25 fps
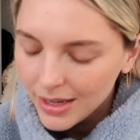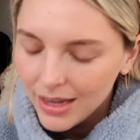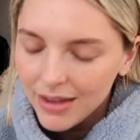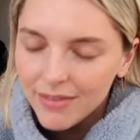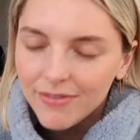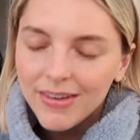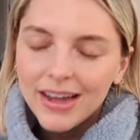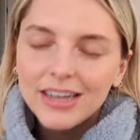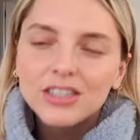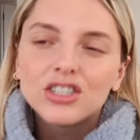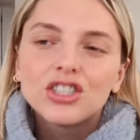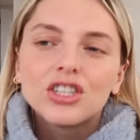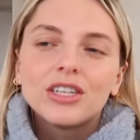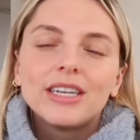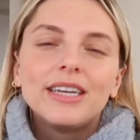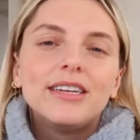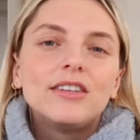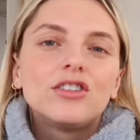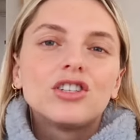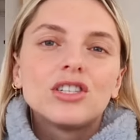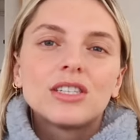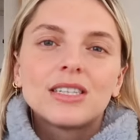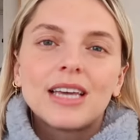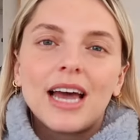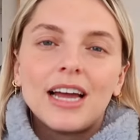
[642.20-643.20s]
Eventually it
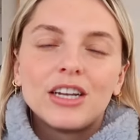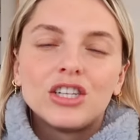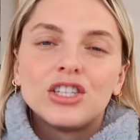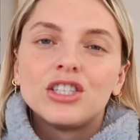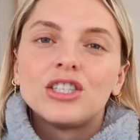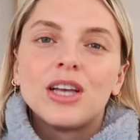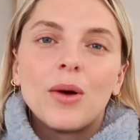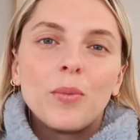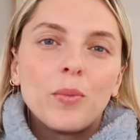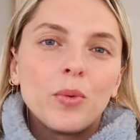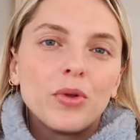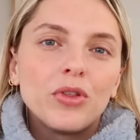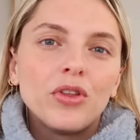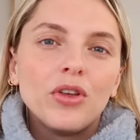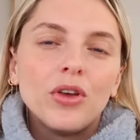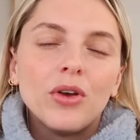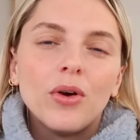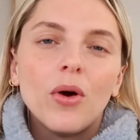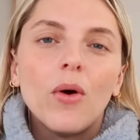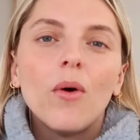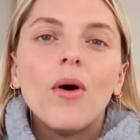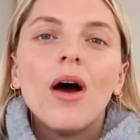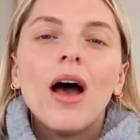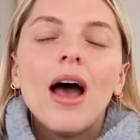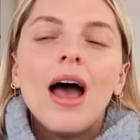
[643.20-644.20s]
just catches up with
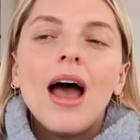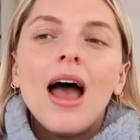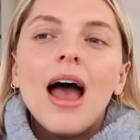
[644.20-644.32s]
you